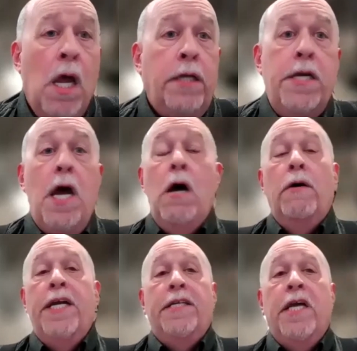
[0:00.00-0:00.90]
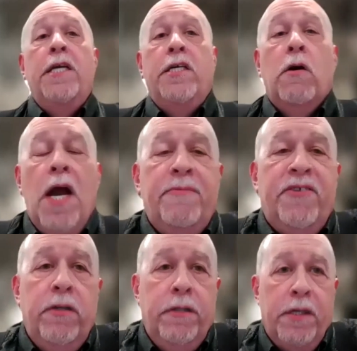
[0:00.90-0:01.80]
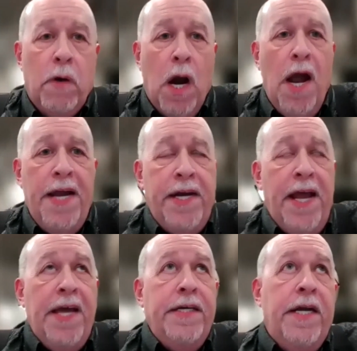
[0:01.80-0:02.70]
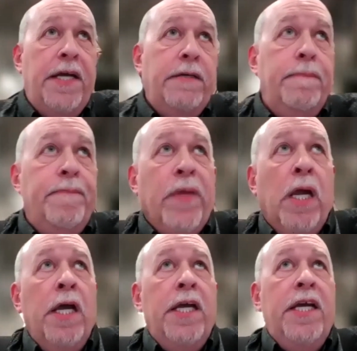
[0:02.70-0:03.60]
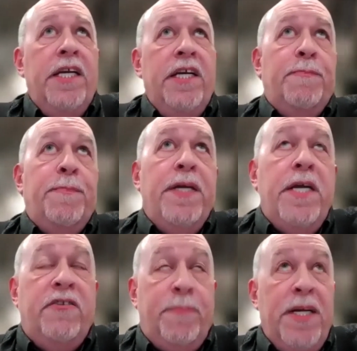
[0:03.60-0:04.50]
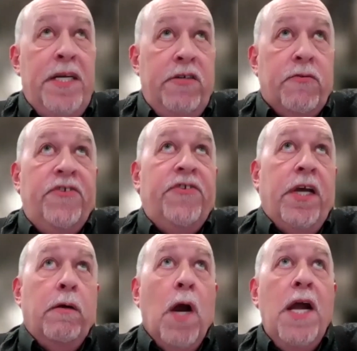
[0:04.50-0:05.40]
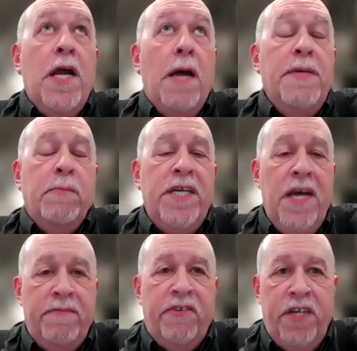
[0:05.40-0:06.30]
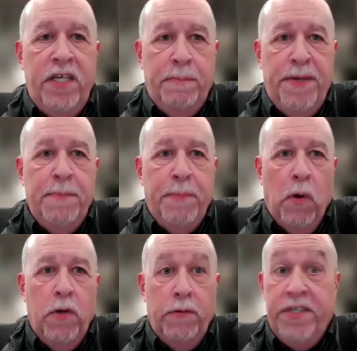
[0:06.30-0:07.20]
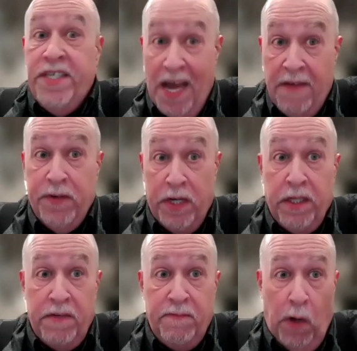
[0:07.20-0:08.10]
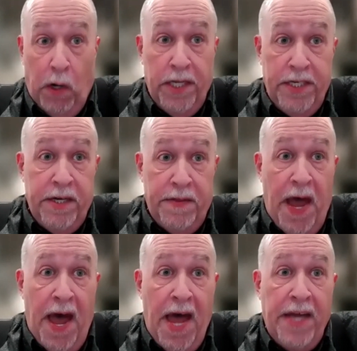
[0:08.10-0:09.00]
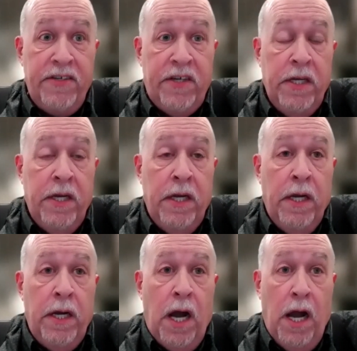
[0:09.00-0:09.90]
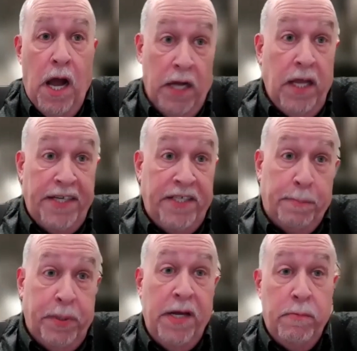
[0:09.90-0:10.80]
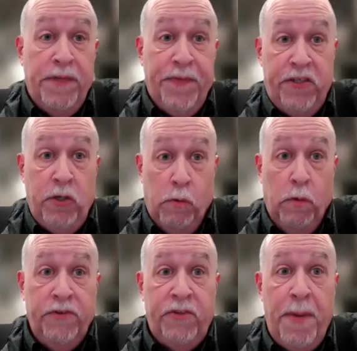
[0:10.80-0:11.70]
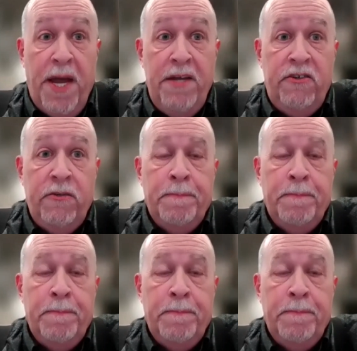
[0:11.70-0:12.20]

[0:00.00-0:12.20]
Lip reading: No, you're absolutely right. And it's been interesting, right? I mean, we have seen people who definitely fall into that. I like to play with the tools space.